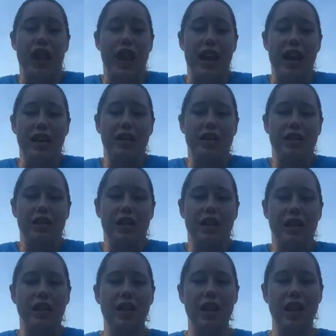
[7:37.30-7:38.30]
headaches,
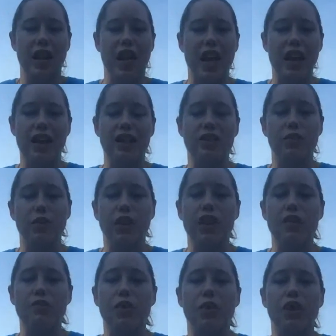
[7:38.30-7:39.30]
and it's
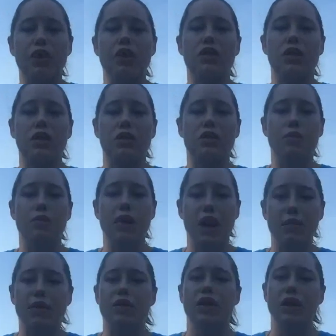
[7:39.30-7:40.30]
really important to be
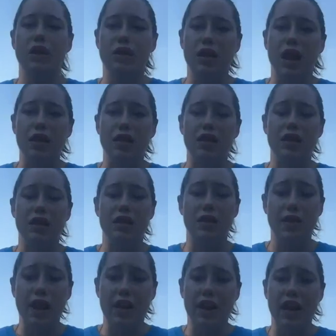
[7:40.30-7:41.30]
able to discuss the
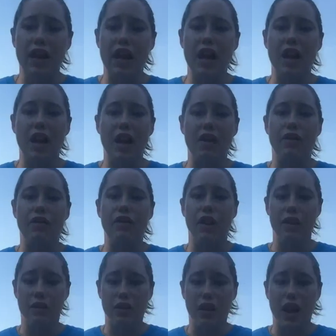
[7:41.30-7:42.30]
severity of
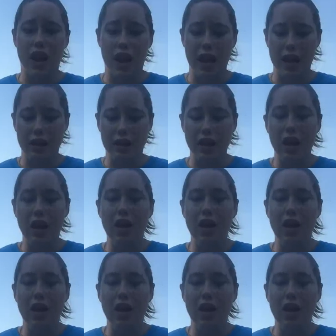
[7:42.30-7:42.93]
cluster headaches